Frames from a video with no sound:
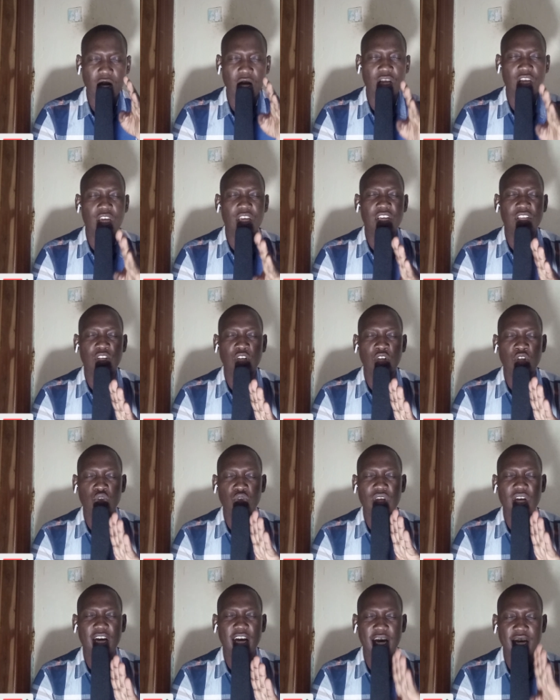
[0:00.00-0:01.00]
and
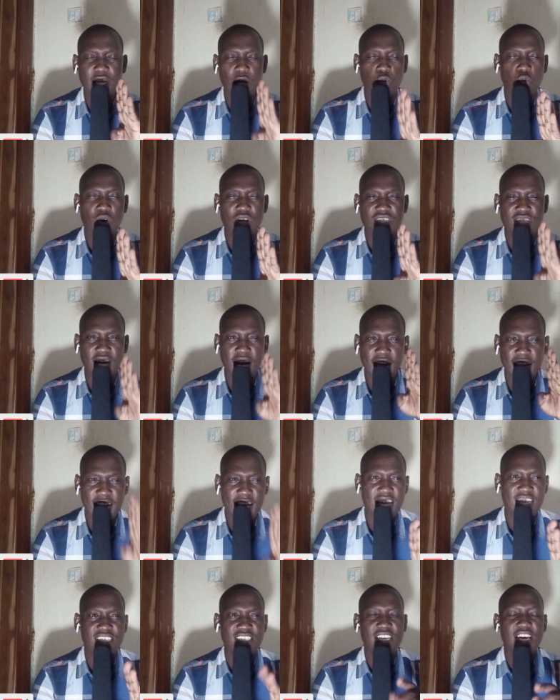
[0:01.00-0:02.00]
into the Kenya Kwanza
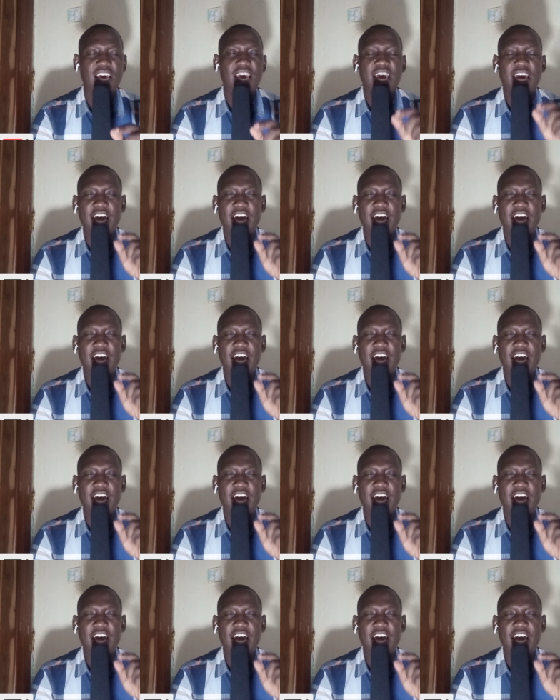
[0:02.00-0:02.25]
Alliance